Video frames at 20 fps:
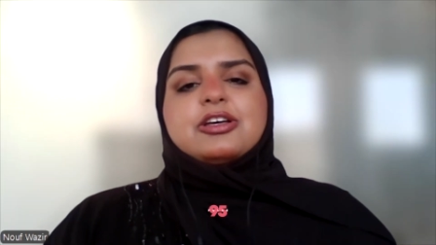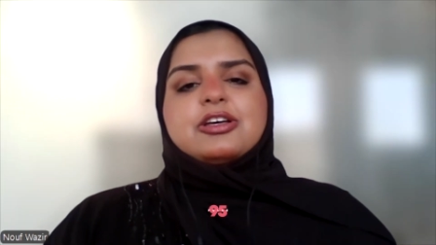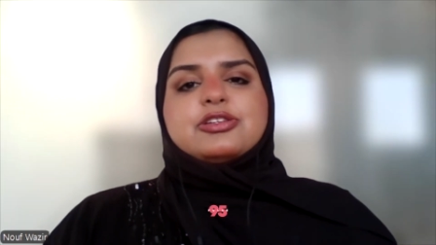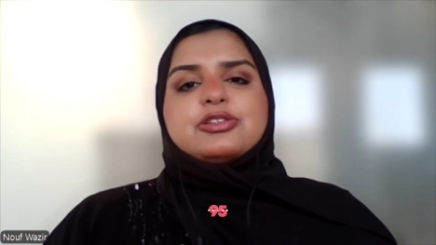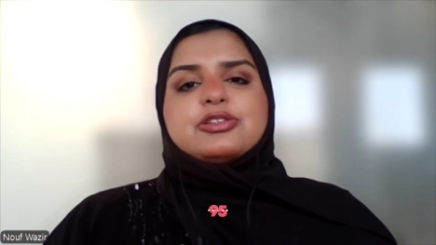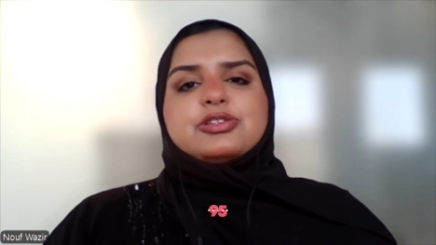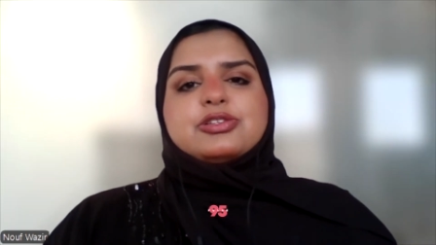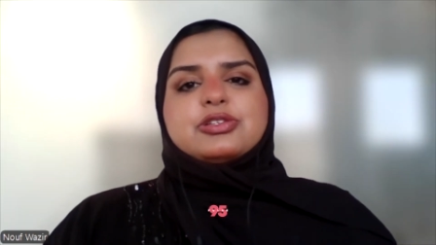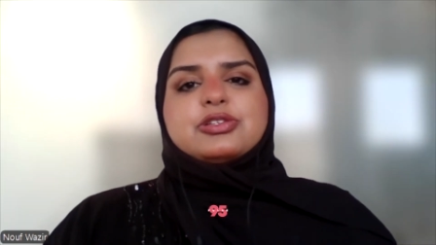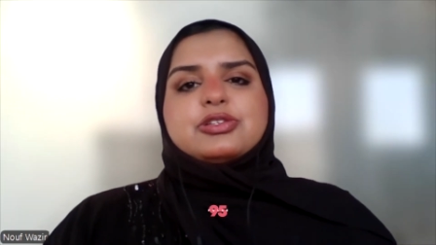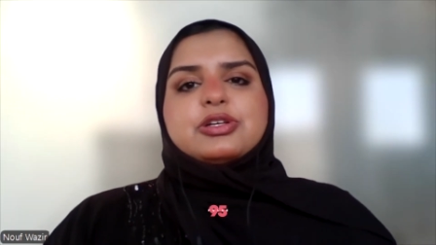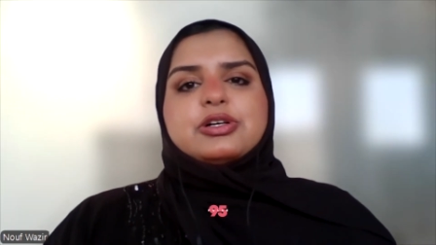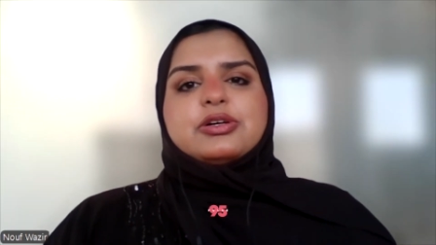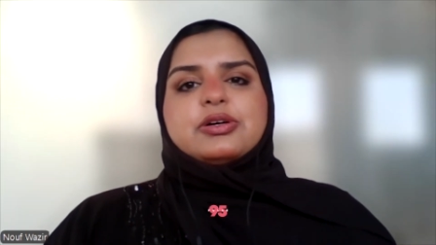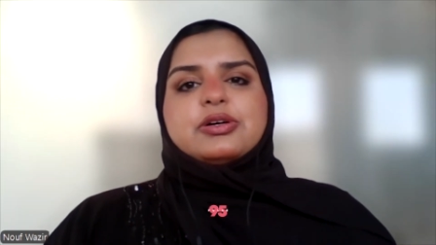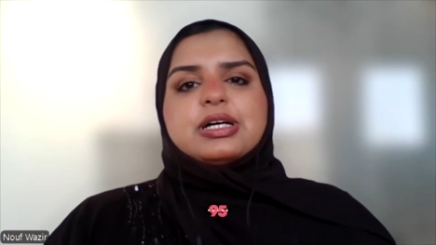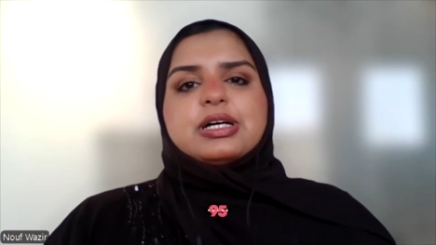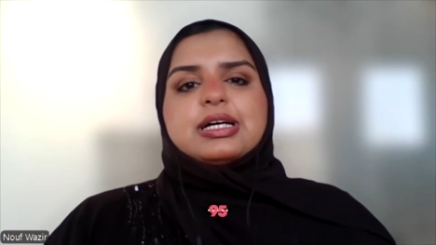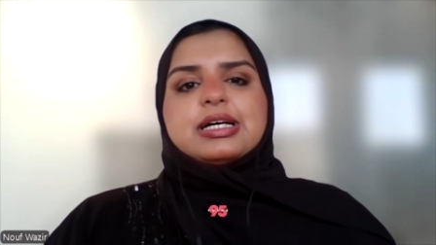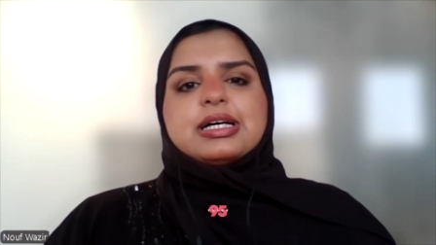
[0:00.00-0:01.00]
So
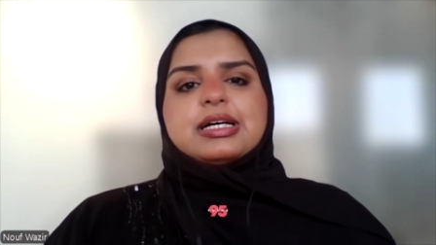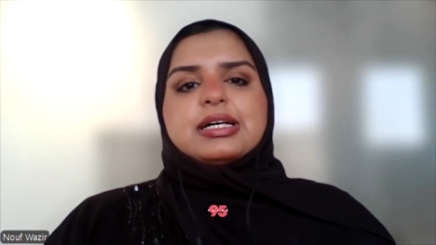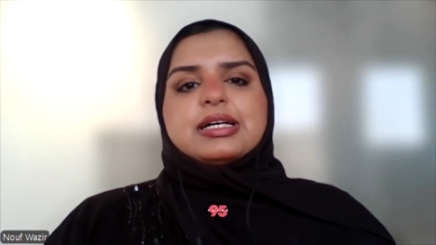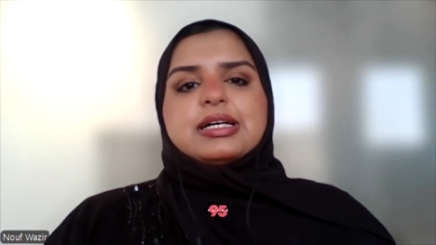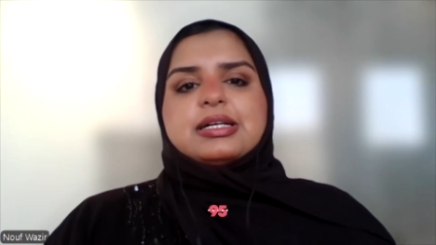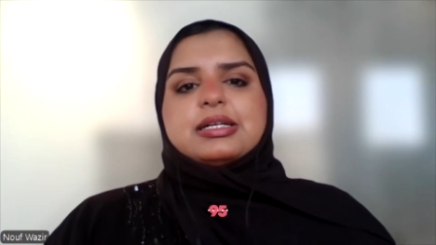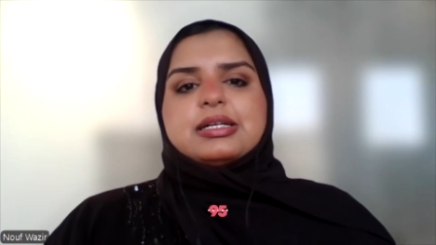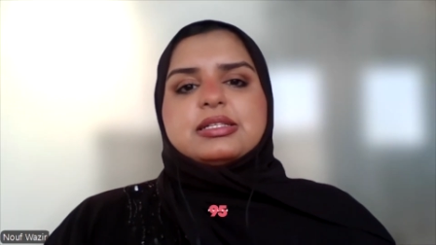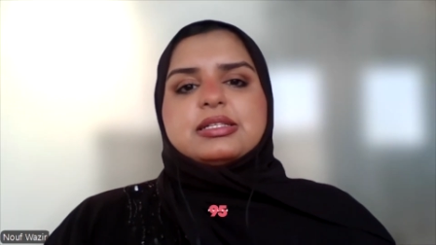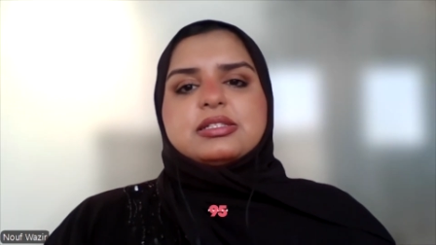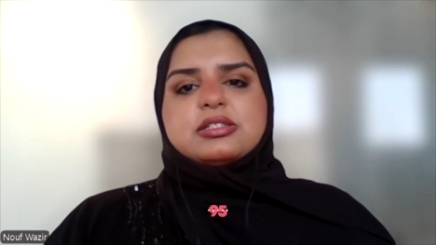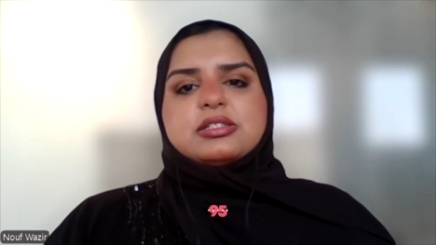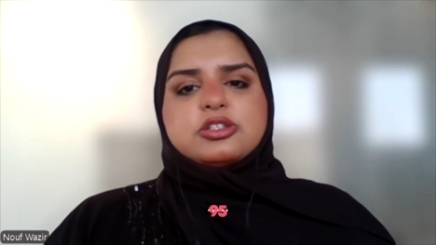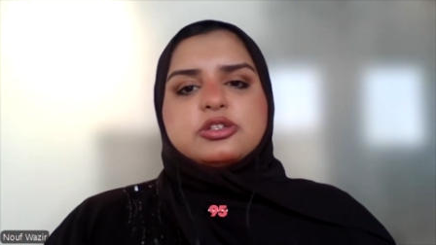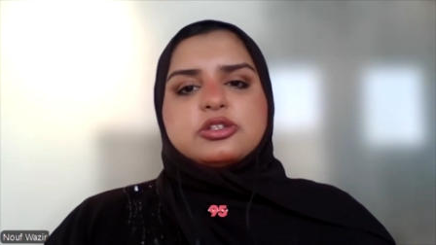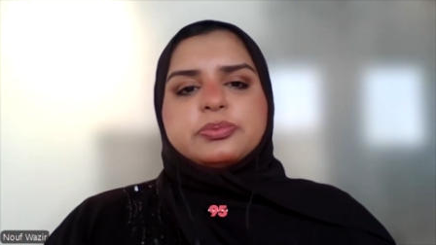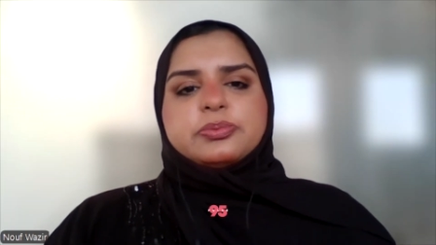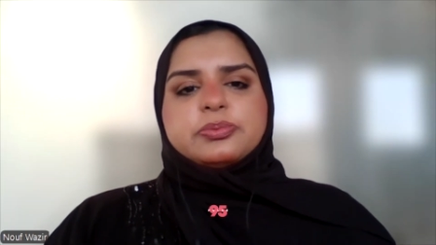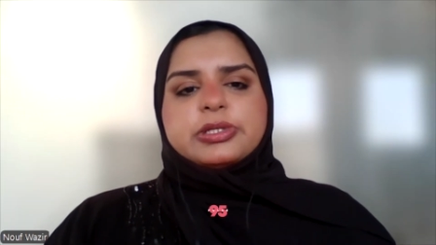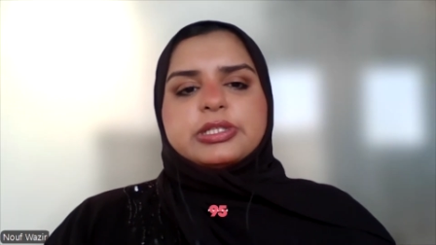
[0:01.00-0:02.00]
uh, to
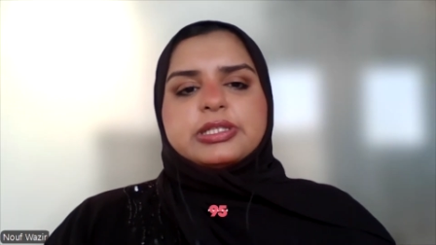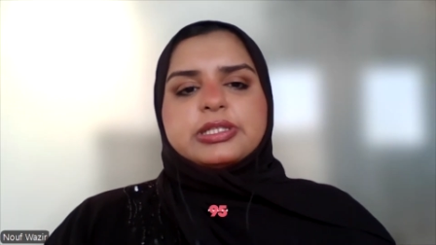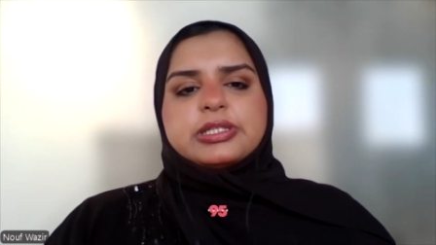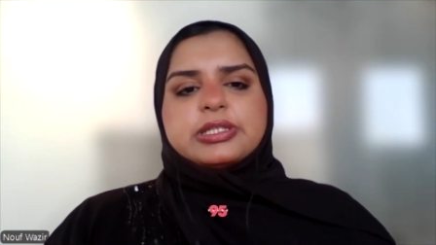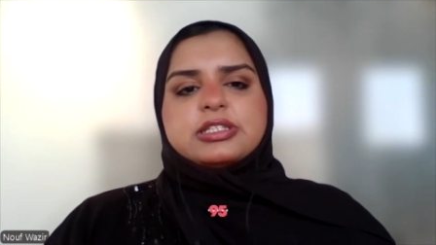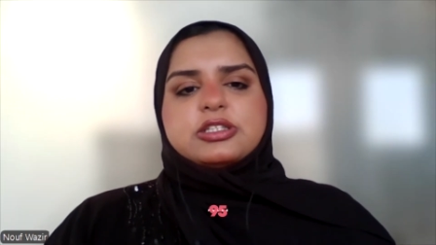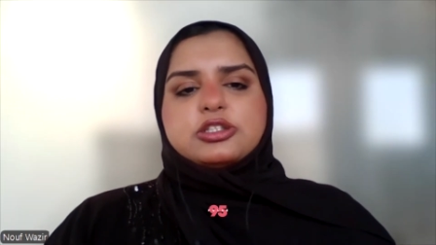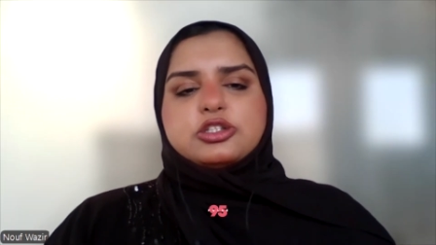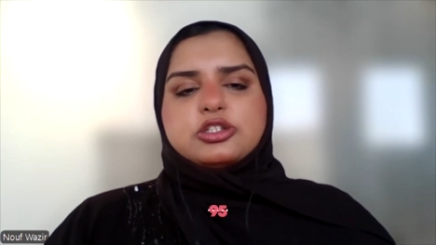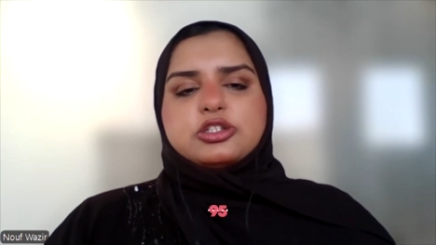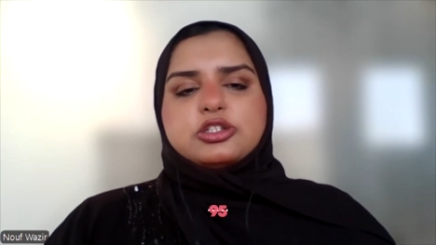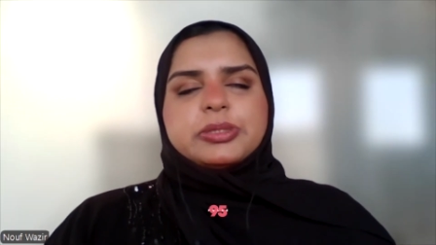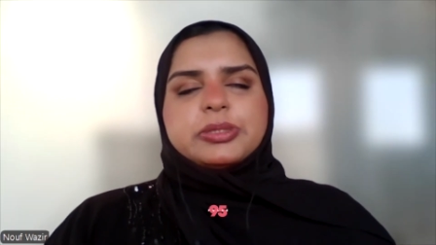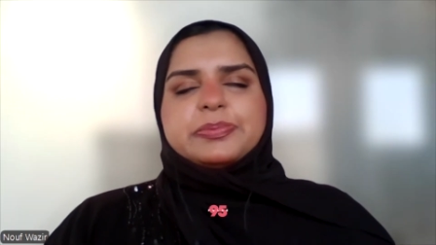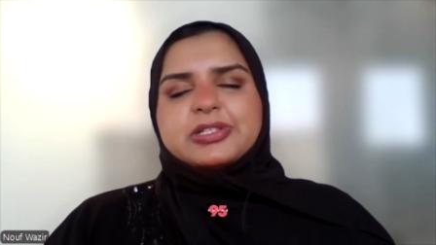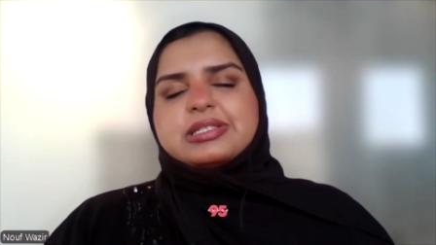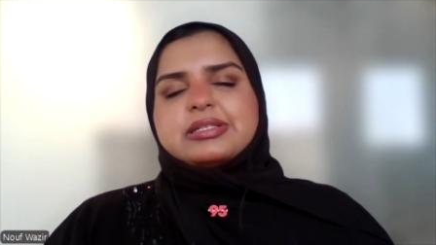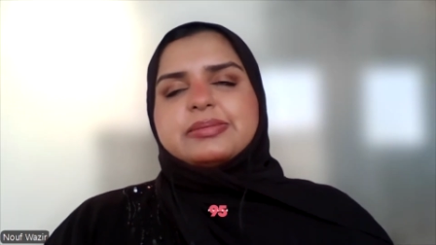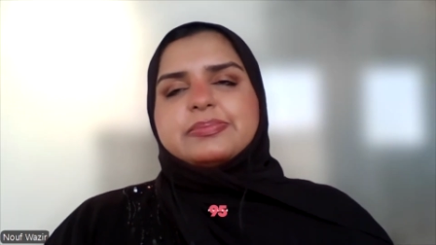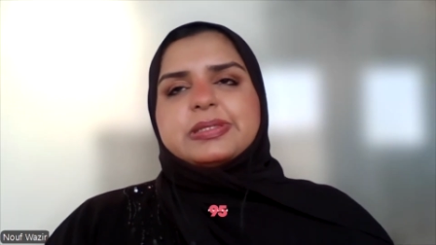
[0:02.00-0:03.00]
put to be put
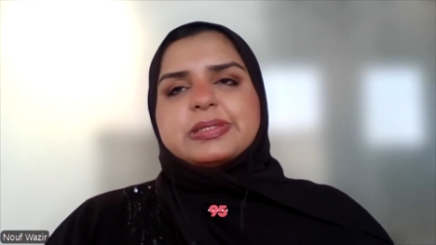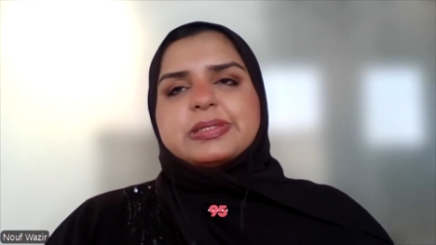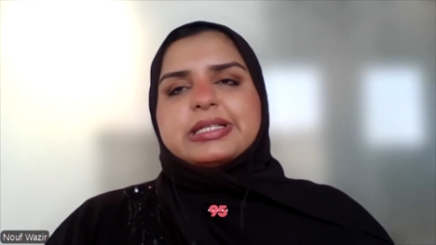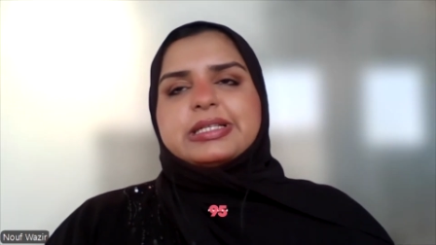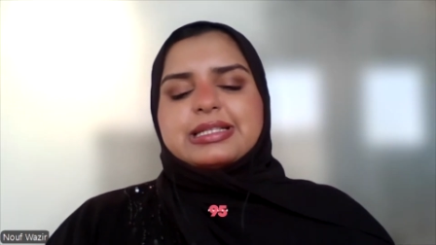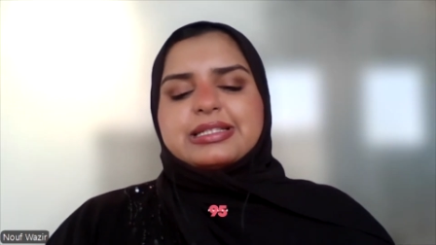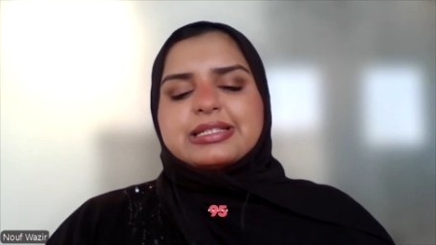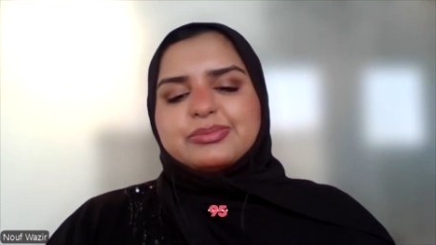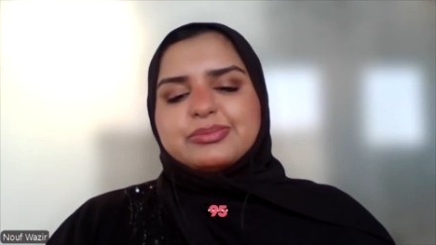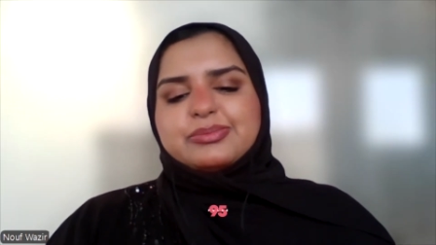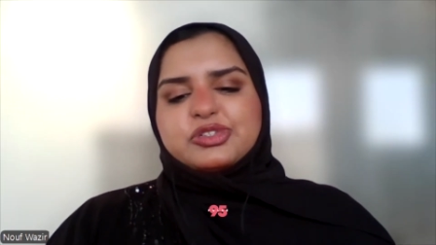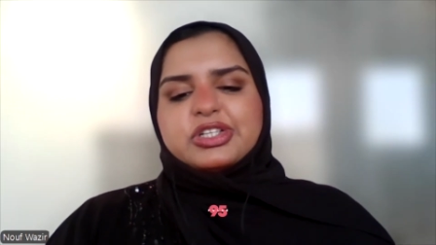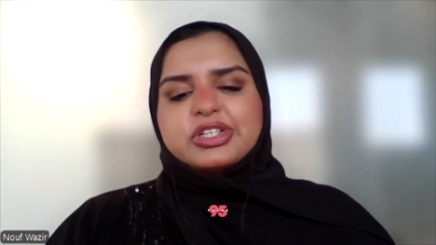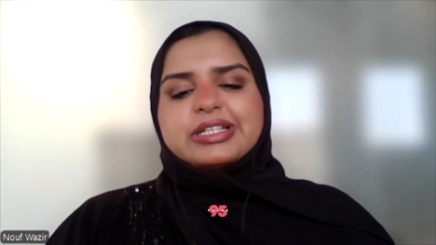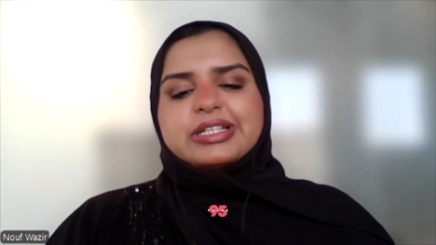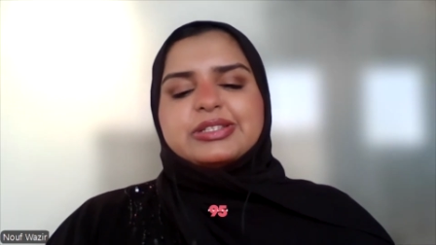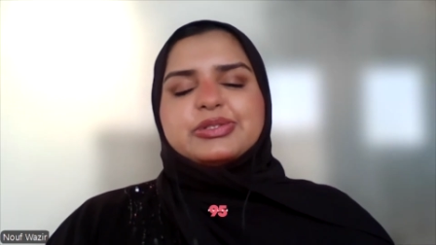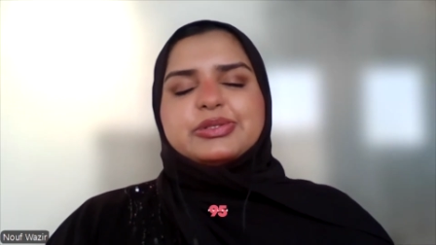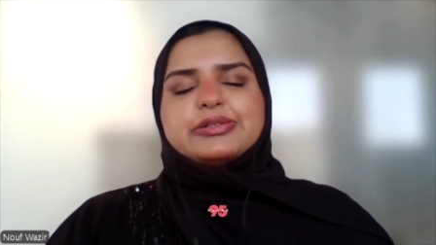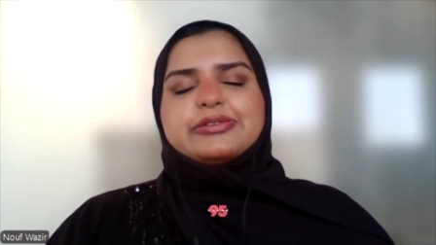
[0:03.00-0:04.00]
simply, and I'm trying to